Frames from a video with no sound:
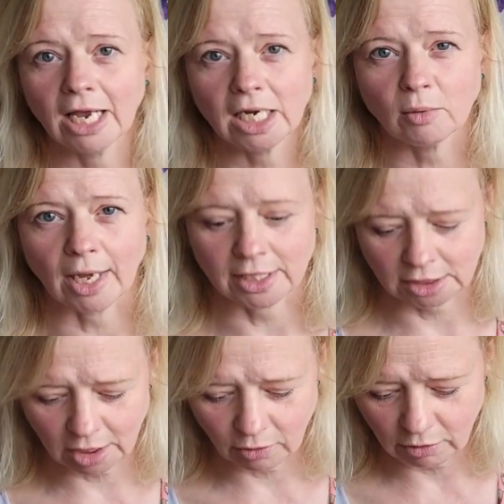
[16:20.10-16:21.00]
it anywhere.
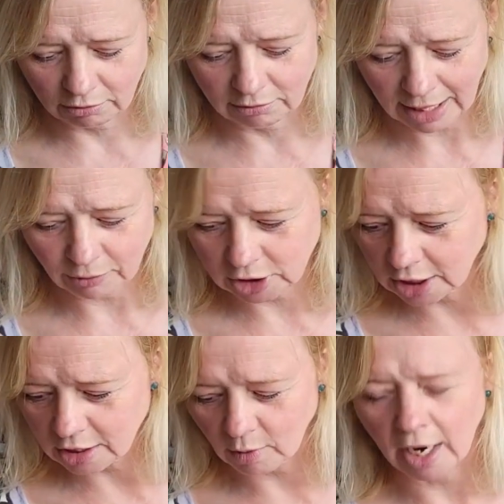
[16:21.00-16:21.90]
So that was
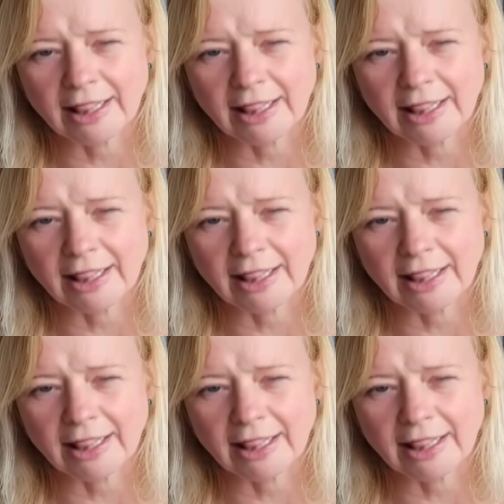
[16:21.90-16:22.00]
the other one.